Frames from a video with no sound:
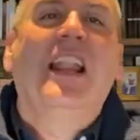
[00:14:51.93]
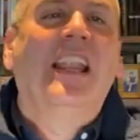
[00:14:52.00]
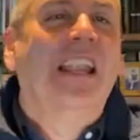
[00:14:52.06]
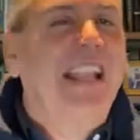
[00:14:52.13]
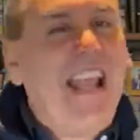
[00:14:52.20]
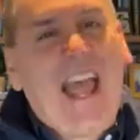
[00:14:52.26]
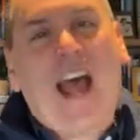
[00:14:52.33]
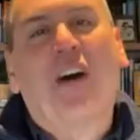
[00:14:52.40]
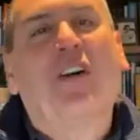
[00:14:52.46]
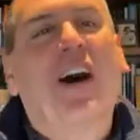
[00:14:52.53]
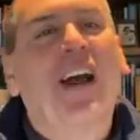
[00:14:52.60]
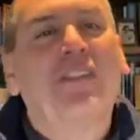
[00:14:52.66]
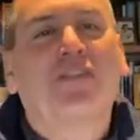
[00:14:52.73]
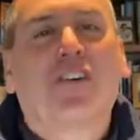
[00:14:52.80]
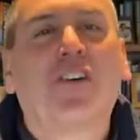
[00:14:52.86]
Now
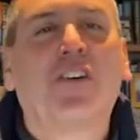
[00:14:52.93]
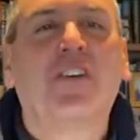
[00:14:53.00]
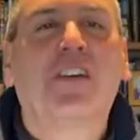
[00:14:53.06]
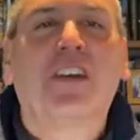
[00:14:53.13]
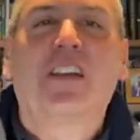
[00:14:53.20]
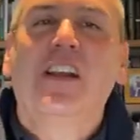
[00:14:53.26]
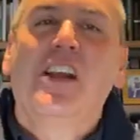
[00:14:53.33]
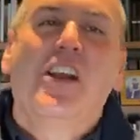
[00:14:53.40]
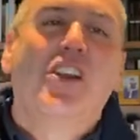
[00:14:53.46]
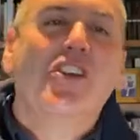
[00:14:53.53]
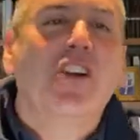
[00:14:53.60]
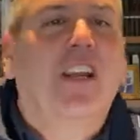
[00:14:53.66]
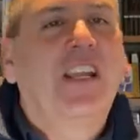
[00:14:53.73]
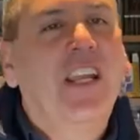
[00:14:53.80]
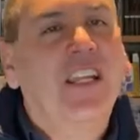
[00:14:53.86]
I've earned it.
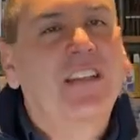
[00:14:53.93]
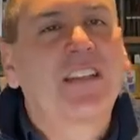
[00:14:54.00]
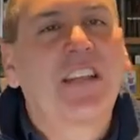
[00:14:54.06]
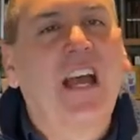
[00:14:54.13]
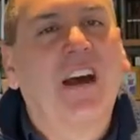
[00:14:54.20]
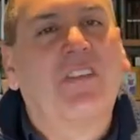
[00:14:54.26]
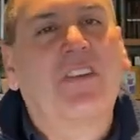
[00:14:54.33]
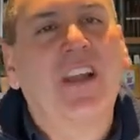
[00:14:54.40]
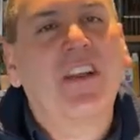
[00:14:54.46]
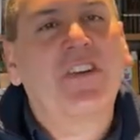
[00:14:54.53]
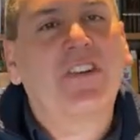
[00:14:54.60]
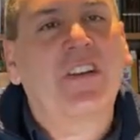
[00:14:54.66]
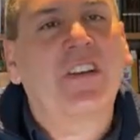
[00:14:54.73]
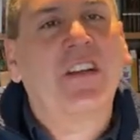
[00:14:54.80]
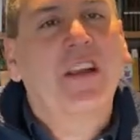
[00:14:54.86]
You get
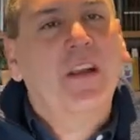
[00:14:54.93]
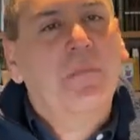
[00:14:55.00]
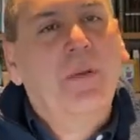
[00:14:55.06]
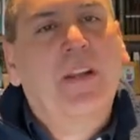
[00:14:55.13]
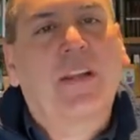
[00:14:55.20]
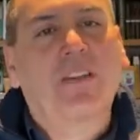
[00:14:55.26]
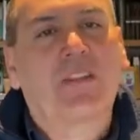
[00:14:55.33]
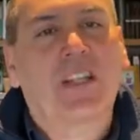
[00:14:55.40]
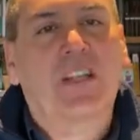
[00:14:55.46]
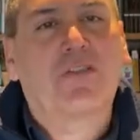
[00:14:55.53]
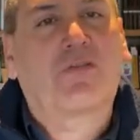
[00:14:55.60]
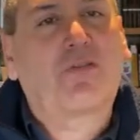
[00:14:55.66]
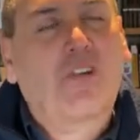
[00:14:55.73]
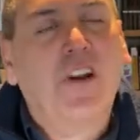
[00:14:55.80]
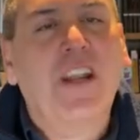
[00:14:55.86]
salvation because it's
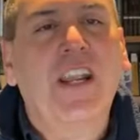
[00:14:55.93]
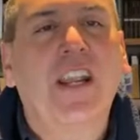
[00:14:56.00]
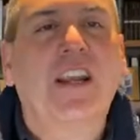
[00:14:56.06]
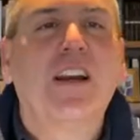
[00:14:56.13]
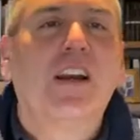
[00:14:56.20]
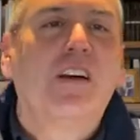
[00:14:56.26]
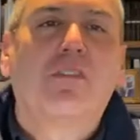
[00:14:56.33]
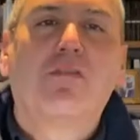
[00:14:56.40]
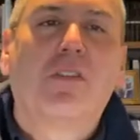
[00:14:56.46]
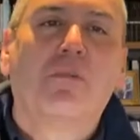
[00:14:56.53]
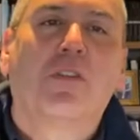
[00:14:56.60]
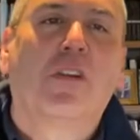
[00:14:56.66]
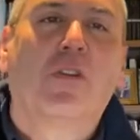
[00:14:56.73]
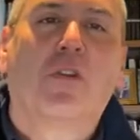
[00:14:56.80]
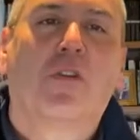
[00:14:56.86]
free from
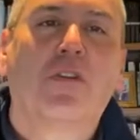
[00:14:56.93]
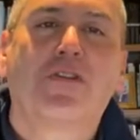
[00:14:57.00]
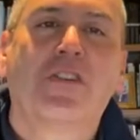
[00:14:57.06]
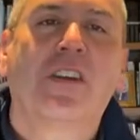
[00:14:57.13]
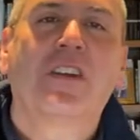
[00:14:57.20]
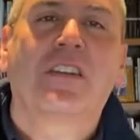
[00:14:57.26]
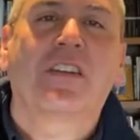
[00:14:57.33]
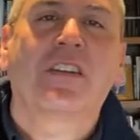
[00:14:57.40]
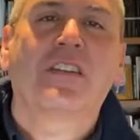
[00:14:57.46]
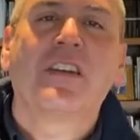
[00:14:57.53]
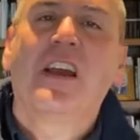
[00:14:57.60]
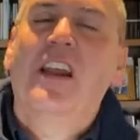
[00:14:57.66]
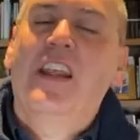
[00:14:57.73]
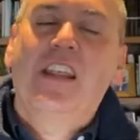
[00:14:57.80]
the Lord Jesus.